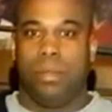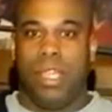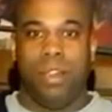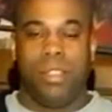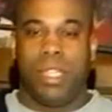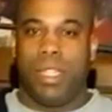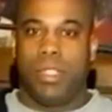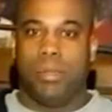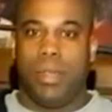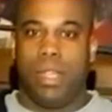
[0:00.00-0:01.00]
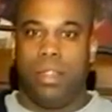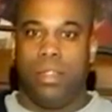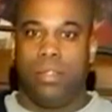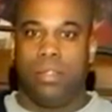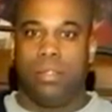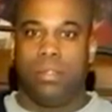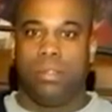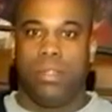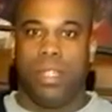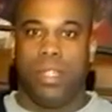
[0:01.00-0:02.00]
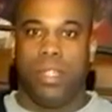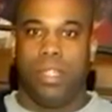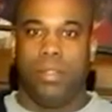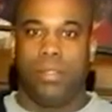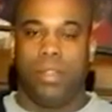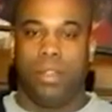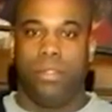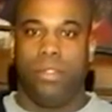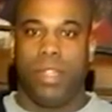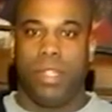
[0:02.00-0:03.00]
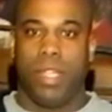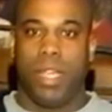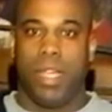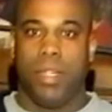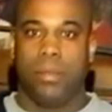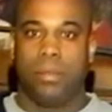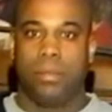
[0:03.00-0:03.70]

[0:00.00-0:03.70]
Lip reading: He always had a smile. He was a very friendly guy.